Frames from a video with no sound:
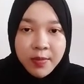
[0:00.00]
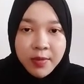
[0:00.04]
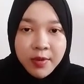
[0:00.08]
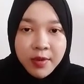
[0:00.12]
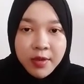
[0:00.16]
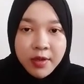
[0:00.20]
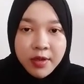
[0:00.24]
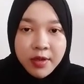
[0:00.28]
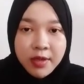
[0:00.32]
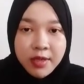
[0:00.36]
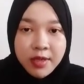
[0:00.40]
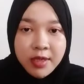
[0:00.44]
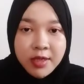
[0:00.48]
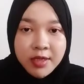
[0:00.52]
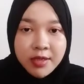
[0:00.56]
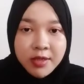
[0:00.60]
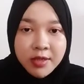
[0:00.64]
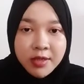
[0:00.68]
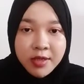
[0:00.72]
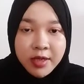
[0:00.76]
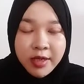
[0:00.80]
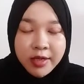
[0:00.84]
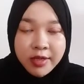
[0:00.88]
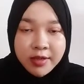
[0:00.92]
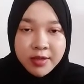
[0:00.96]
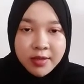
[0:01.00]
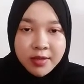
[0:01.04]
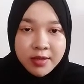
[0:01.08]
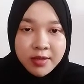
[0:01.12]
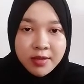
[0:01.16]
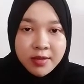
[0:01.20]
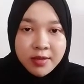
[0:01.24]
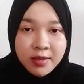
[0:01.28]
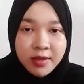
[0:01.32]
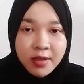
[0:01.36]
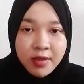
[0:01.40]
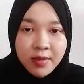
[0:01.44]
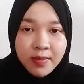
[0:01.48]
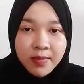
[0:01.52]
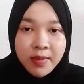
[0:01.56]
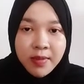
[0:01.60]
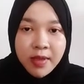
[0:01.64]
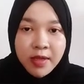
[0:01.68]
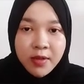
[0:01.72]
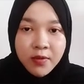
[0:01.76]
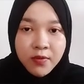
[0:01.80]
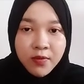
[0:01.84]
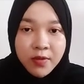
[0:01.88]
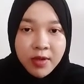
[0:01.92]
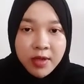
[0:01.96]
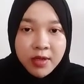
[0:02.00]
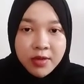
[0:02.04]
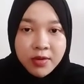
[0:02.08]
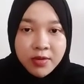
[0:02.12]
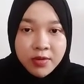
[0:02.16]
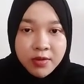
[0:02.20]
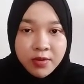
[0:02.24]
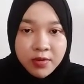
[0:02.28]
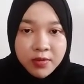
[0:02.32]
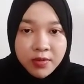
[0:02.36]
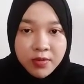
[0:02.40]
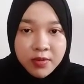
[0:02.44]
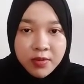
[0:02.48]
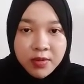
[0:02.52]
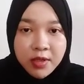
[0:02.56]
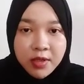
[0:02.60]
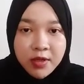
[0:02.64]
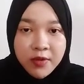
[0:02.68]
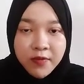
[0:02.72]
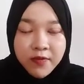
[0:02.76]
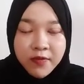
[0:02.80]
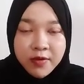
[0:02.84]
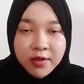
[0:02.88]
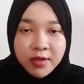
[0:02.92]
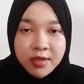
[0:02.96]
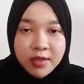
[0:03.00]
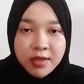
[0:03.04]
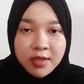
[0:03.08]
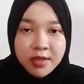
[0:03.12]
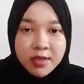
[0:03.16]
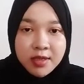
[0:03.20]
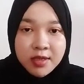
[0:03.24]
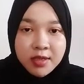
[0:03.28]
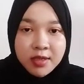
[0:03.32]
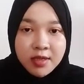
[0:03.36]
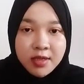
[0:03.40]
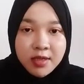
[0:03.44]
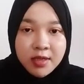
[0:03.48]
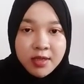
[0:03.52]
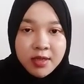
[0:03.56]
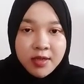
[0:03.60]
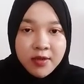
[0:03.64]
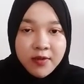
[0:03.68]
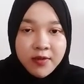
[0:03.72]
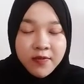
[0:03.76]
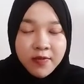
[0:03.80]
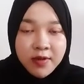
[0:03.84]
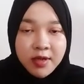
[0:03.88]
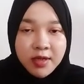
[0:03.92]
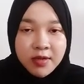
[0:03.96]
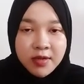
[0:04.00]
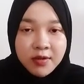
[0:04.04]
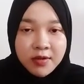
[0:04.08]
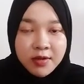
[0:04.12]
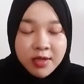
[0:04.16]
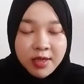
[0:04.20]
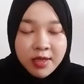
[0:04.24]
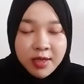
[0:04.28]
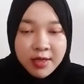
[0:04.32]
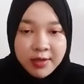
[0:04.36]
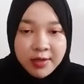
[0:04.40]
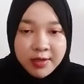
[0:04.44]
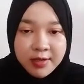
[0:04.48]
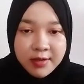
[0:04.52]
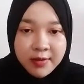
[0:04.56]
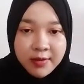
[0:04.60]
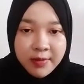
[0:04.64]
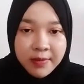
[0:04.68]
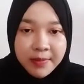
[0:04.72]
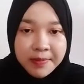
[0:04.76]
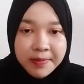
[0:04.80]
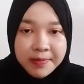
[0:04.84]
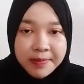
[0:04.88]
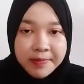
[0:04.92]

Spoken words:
or interaction between two different living organisms.